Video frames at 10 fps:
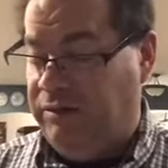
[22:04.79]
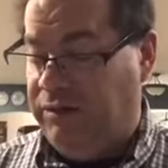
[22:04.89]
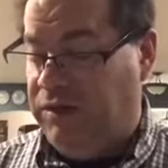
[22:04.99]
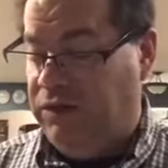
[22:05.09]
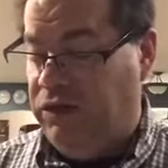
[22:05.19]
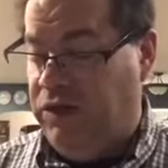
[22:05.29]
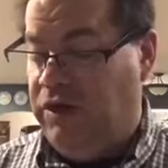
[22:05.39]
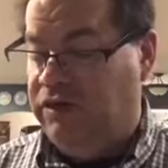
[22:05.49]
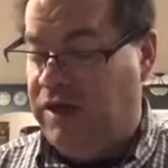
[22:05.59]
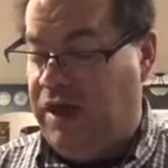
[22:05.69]
been
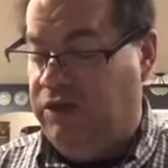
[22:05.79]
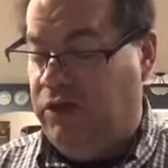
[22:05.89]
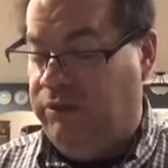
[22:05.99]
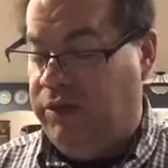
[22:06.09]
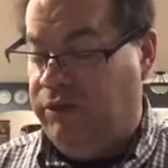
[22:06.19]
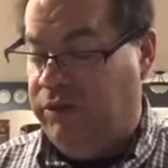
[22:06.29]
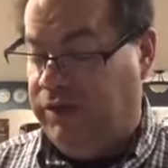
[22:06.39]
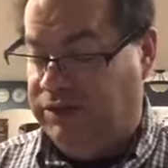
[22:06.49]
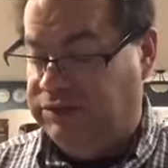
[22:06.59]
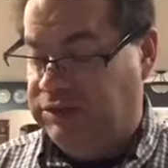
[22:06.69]
is not normally
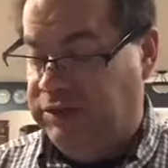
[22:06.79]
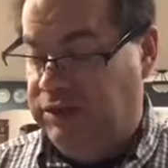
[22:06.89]
released.